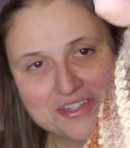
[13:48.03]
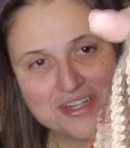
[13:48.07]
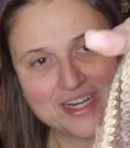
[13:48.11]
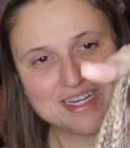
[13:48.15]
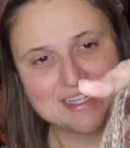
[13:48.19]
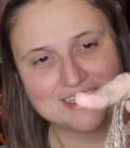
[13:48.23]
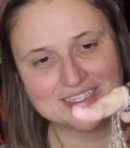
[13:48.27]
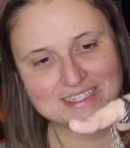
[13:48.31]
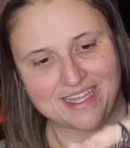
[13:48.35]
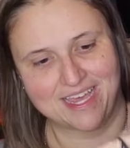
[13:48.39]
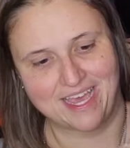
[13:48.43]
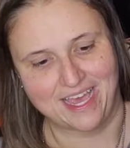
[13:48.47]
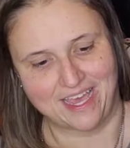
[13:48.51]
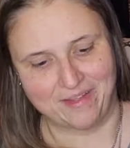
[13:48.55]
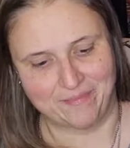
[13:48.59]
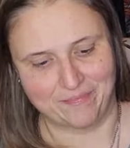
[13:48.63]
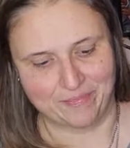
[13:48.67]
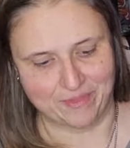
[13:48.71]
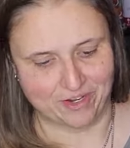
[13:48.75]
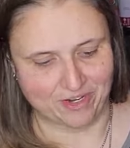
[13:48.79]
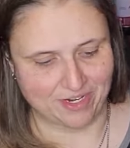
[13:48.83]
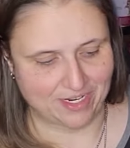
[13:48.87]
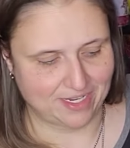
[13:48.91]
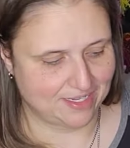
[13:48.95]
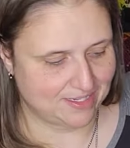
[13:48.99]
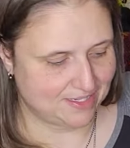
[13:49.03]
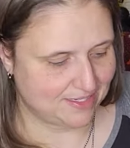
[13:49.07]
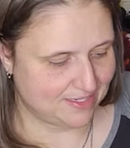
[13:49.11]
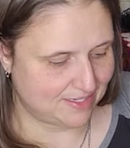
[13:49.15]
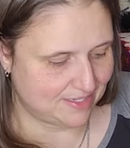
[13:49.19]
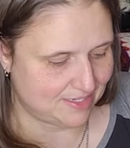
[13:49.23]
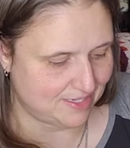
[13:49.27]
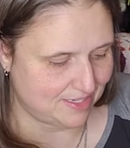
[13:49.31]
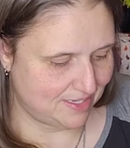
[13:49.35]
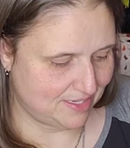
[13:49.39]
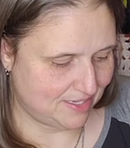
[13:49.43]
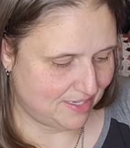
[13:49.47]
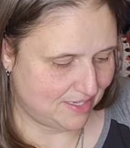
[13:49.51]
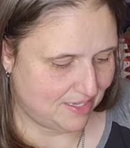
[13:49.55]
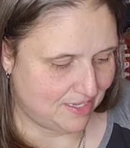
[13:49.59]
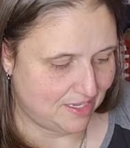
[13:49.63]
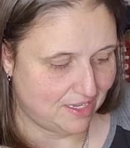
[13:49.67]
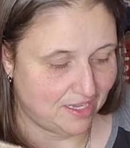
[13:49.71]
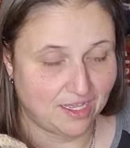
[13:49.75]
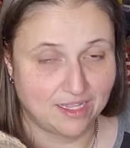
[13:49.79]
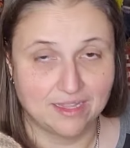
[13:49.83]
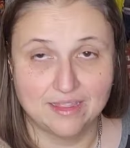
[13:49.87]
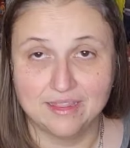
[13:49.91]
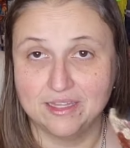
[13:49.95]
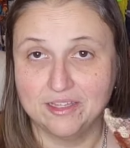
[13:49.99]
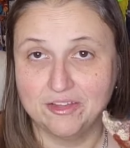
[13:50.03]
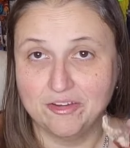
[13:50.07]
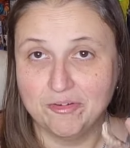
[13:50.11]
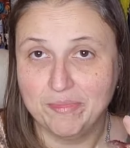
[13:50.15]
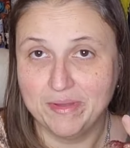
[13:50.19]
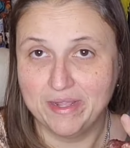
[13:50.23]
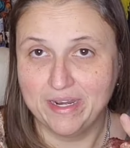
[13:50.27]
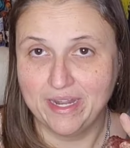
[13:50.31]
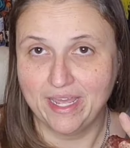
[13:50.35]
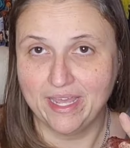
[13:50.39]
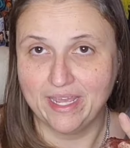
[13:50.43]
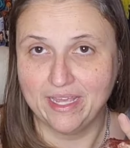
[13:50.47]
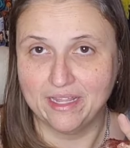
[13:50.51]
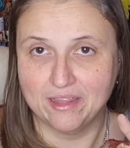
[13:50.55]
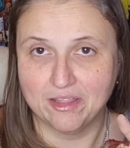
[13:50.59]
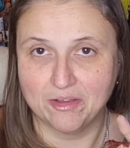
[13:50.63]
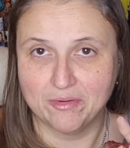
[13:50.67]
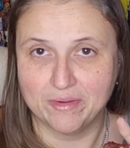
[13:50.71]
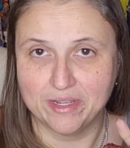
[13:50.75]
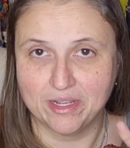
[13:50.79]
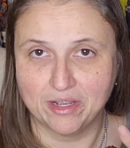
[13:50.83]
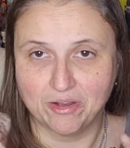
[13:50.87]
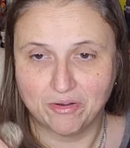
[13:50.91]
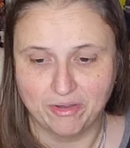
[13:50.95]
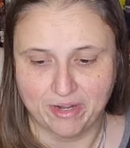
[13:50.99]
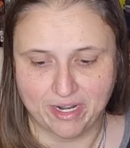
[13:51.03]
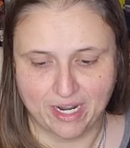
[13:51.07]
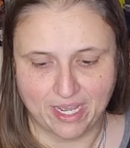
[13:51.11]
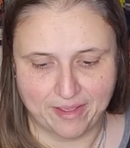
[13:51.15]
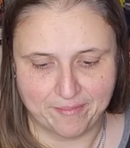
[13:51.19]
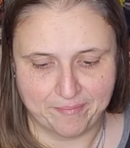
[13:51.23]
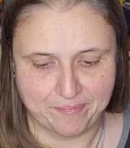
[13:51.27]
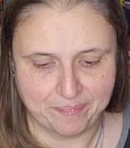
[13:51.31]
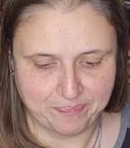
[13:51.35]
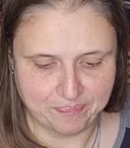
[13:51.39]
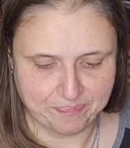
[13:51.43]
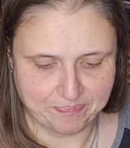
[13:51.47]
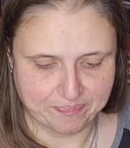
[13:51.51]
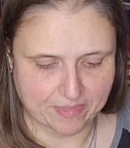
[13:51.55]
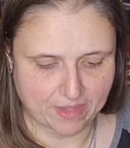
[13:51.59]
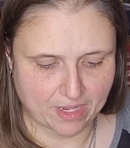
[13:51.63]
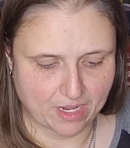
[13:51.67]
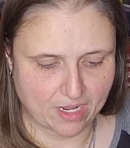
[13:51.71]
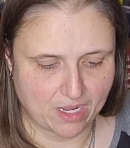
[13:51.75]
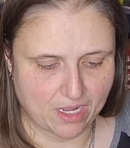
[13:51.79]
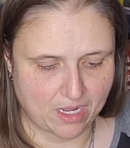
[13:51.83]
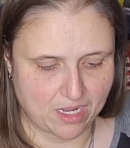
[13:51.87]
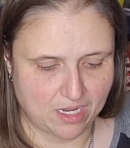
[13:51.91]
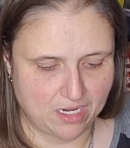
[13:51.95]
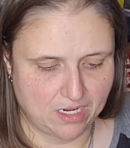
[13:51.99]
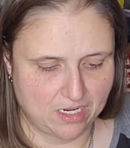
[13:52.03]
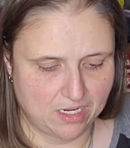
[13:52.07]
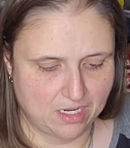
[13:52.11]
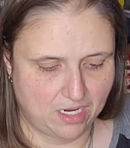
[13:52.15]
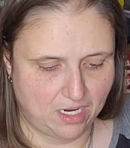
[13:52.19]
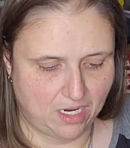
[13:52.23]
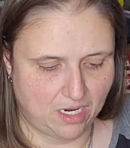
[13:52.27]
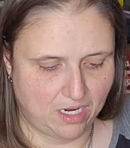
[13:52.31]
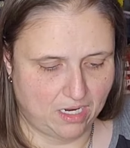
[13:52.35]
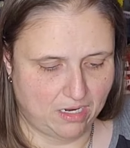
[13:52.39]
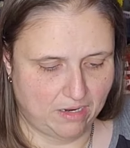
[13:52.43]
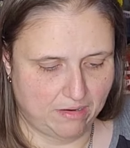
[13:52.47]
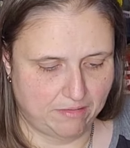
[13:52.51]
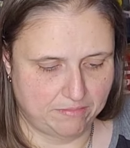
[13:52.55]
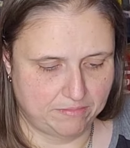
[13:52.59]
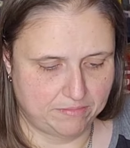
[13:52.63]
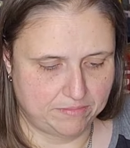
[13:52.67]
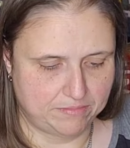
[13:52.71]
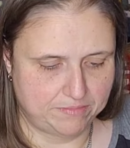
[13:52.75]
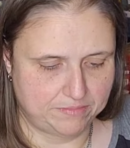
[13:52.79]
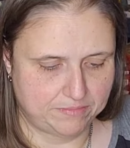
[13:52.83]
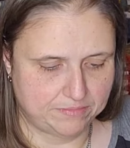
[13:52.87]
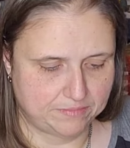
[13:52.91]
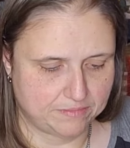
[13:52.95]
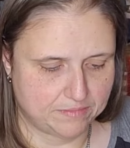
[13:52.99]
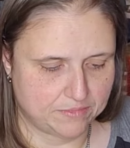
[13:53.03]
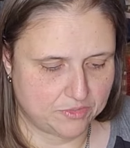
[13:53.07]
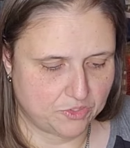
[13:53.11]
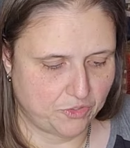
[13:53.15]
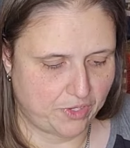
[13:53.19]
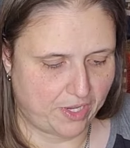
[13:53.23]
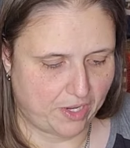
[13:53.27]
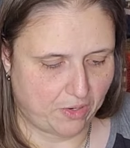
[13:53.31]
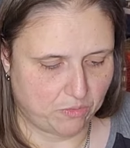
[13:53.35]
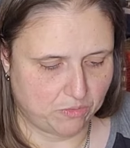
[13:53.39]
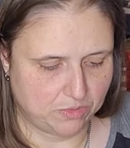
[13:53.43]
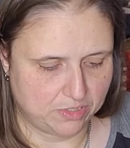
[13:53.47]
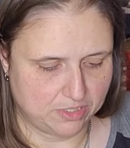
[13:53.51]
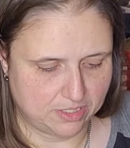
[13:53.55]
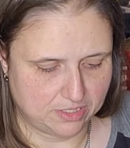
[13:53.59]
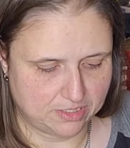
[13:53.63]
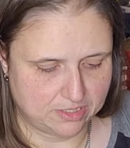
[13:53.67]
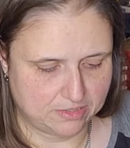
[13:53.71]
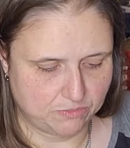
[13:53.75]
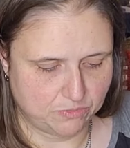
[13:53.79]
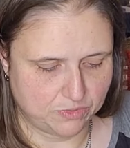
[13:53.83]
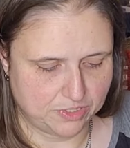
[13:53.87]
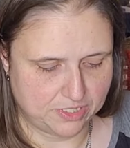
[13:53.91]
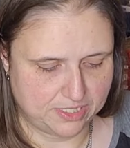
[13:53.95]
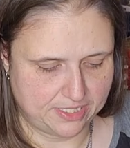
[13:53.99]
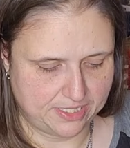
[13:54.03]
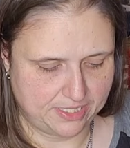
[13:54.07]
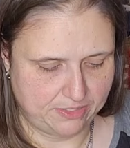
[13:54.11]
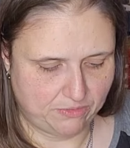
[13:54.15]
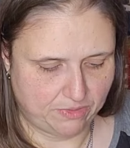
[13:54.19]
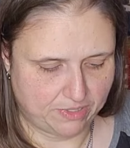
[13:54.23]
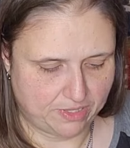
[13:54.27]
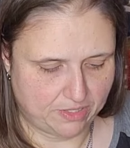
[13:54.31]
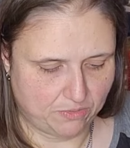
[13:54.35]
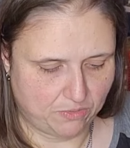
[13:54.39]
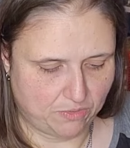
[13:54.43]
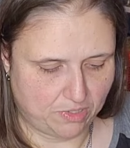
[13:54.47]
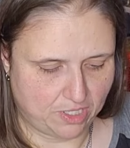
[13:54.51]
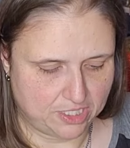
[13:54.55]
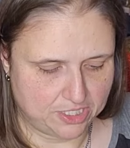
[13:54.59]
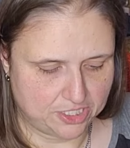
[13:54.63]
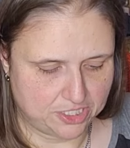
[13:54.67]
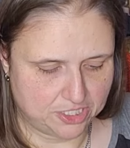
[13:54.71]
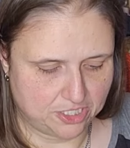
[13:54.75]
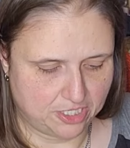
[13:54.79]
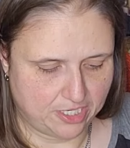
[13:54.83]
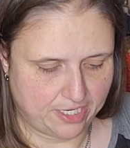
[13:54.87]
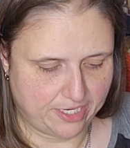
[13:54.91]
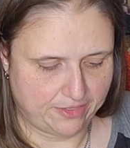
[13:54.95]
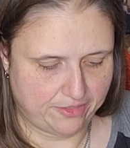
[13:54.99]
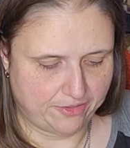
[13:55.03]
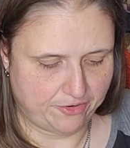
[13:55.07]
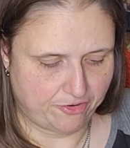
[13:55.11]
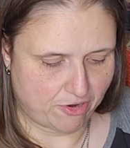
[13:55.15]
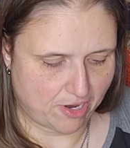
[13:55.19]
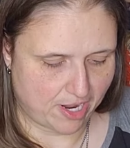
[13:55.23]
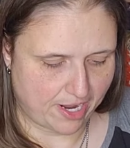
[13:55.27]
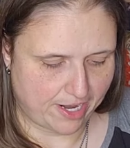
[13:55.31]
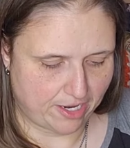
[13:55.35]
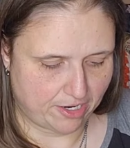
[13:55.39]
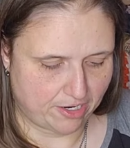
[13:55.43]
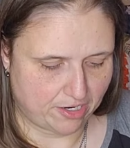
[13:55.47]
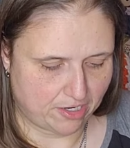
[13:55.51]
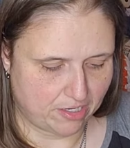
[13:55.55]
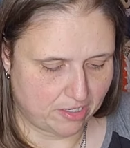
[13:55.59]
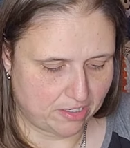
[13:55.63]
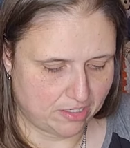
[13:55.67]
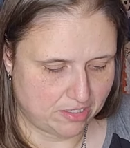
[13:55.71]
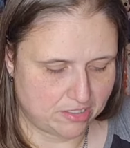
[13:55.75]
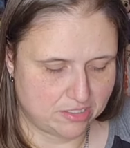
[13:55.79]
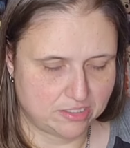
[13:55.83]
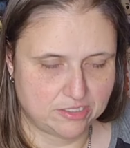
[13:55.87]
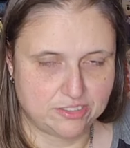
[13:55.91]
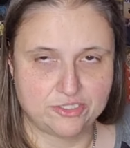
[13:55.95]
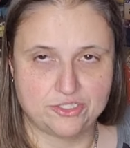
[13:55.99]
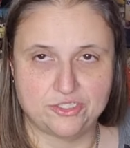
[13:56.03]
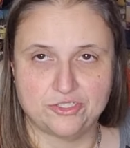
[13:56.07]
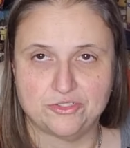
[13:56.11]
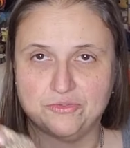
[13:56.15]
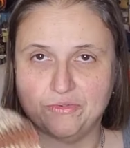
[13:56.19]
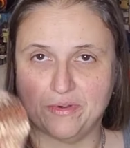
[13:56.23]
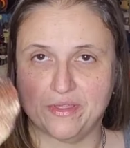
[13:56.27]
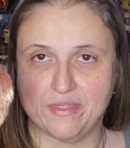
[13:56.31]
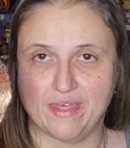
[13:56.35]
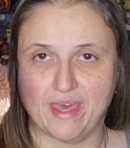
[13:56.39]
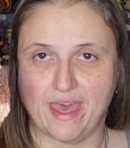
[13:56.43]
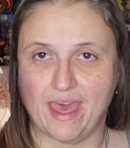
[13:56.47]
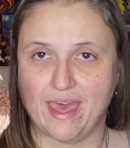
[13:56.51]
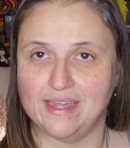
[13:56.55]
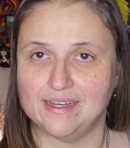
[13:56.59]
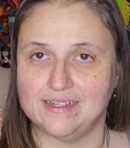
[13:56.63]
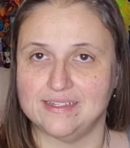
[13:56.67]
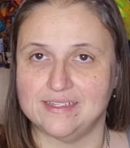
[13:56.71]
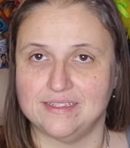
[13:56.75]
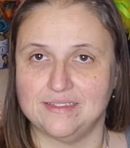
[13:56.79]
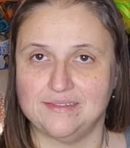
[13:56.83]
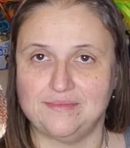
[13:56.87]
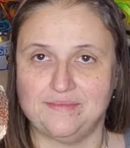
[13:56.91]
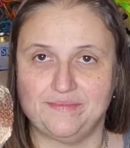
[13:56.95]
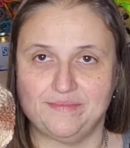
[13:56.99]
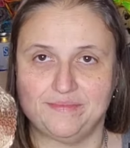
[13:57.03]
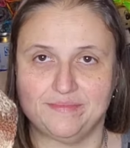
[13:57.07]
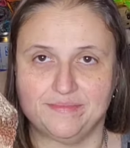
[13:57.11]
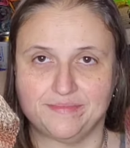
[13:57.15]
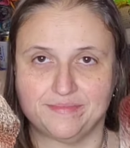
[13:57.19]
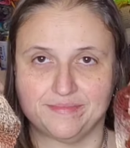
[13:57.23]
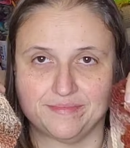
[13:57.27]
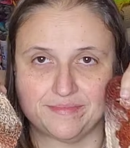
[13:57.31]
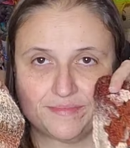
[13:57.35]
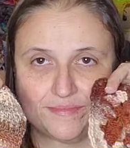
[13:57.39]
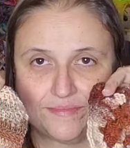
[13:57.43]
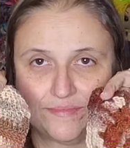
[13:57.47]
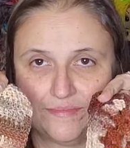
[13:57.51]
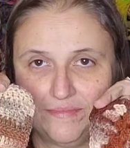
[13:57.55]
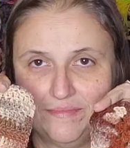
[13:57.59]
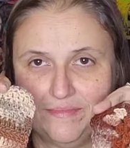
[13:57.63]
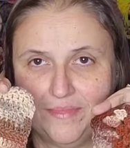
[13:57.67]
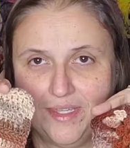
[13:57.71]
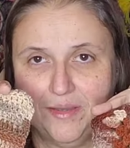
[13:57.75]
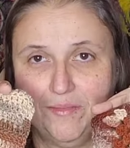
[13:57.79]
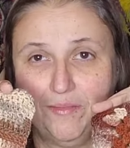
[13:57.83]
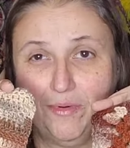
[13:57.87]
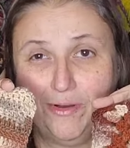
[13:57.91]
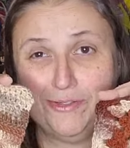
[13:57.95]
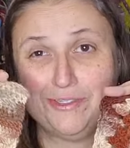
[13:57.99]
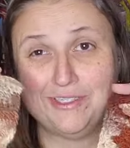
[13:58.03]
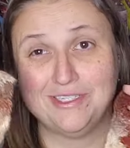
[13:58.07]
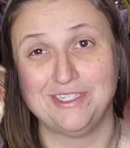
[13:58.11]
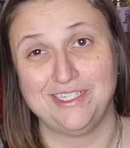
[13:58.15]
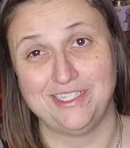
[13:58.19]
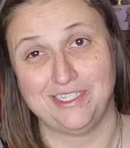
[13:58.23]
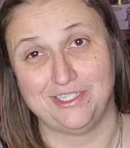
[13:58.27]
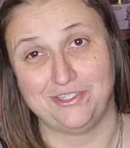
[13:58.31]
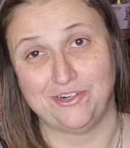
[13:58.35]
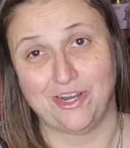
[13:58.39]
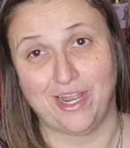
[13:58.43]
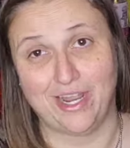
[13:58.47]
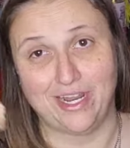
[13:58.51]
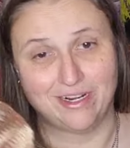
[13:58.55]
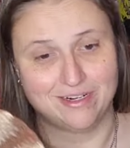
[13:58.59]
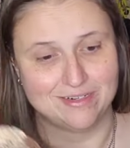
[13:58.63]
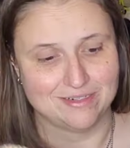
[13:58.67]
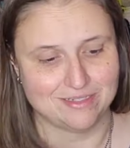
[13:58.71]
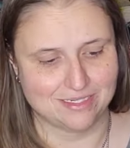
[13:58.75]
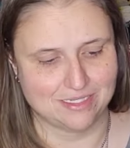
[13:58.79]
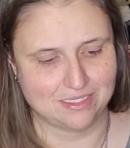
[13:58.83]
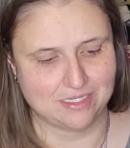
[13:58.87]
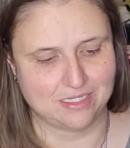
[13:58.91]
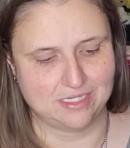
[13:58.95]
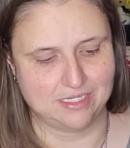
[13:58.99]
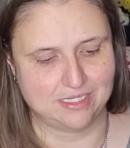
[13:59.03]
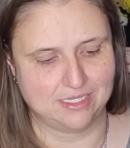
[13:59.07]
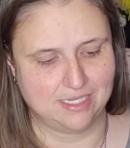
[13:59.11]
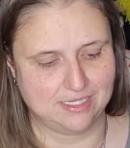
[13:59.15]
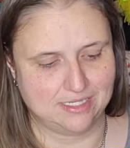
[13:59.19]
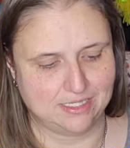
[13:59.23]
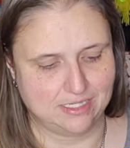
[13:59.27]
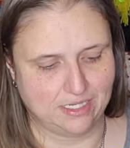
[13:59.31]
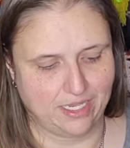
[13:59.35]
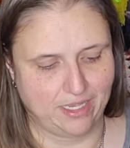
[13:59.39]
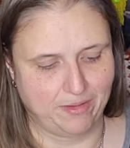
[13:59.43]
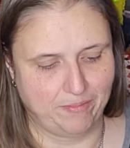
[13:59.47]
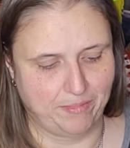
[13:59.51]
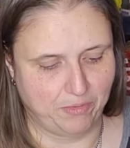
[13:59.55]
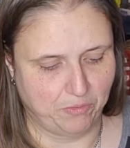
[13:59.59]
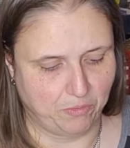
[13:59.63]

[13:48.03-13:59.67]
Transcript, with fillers: guys that. There is a little bit of haloing going on. Um, so yeah, we'll, we'll see what the washer and the dryer do with that. Mostly the dryer, since it says it can be